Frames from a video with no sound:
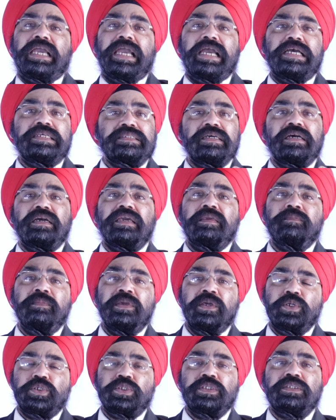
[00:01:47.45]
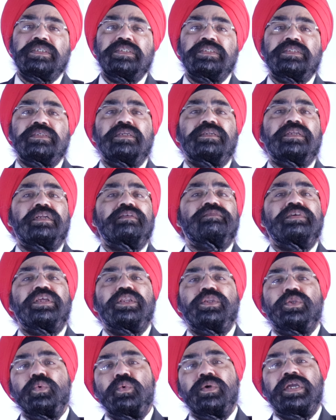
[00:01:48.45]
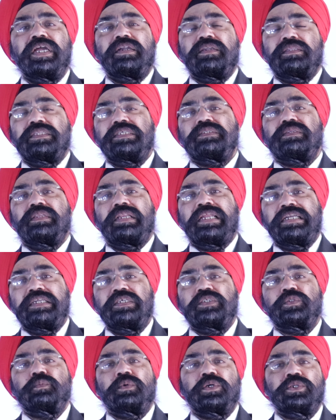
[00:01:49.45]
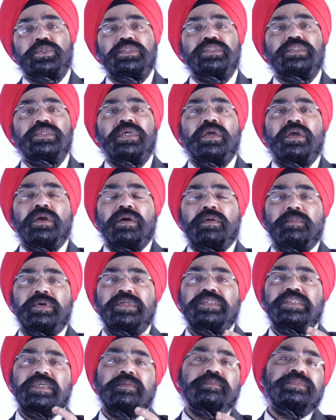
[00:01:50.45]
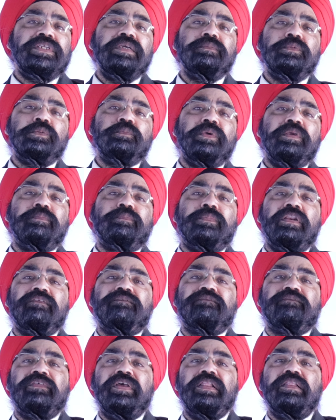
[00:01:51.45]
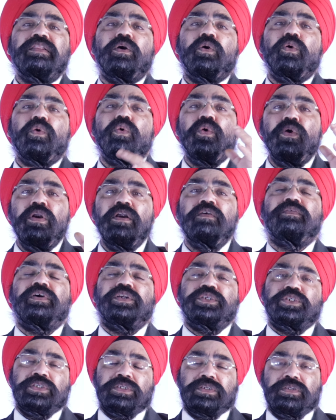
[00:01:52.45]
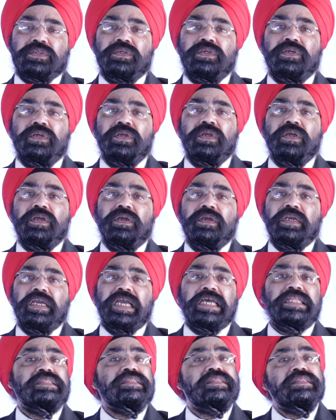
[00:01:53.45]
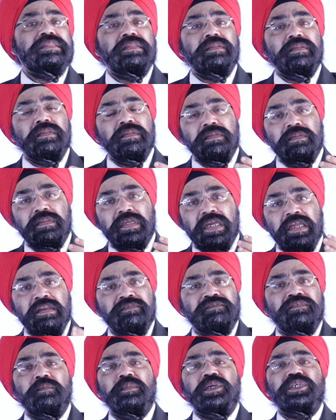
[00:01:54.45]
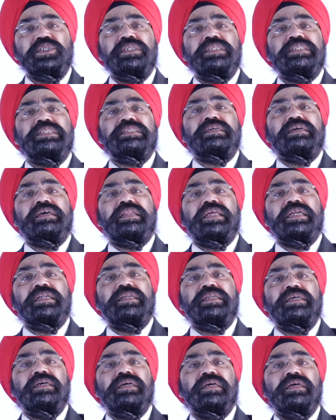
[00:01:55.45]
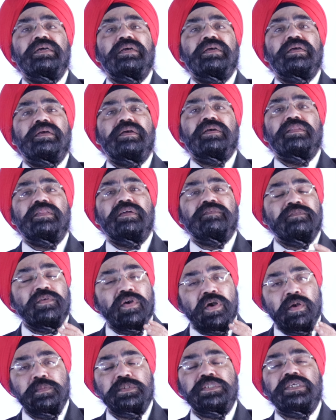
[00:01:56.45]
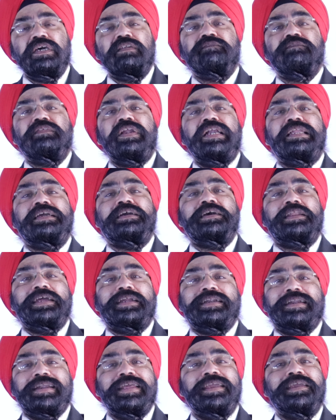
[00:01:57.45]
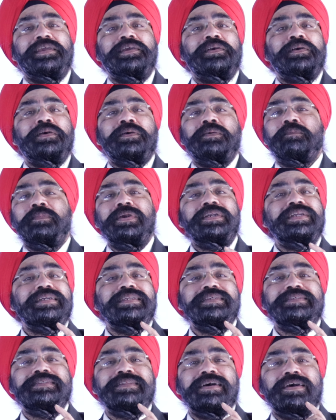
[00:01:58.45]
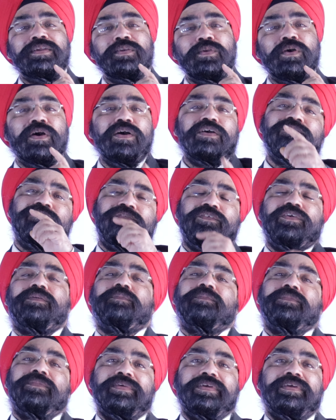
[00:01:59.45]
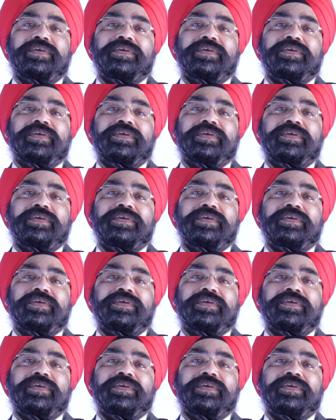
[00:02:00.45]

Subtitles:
As an immigration consultant, we do get this latest versions, but sometimes people fill the old version and the information is correct, the forms are filled correctly, but it is the wrong form.